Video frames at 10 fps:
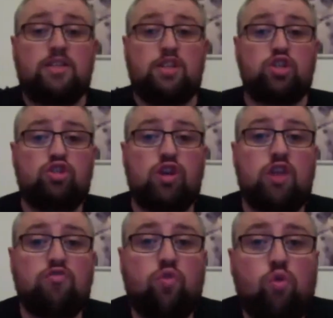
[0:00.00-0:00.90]
split
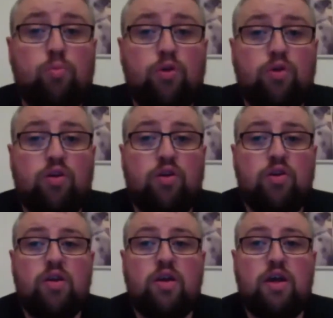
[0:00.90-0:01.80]
decision to Andrew
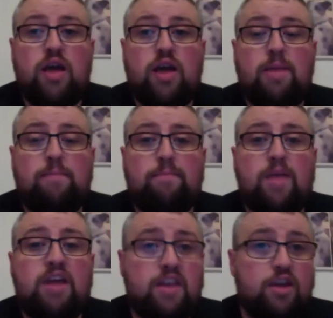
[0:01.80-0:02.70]
Holbrook
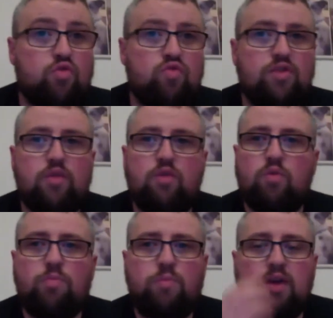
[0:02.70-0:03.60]
a year
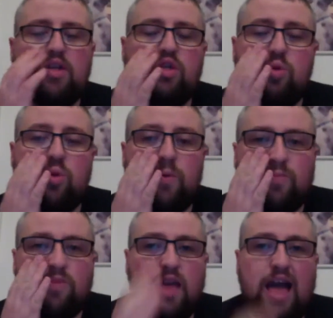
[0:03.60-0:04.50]
ago now, it would
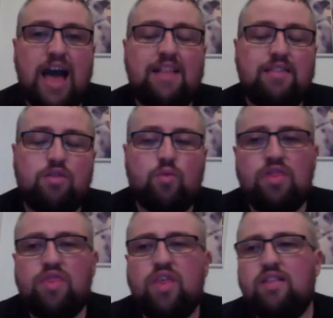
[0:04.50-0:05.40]
be. So,
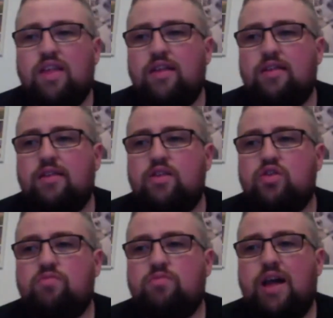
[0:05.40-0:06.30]
and the one thing
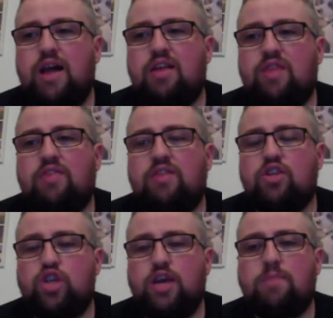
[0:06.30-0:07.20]
that
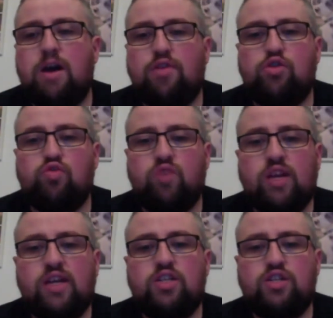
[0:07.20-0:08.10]
I think that Jake
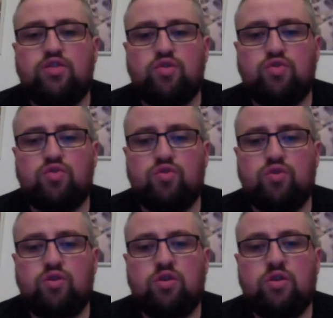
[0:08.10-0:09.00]
Matthews really needs to
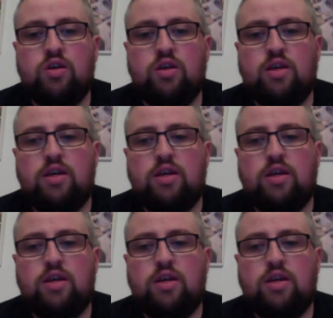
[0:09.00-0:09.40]
do,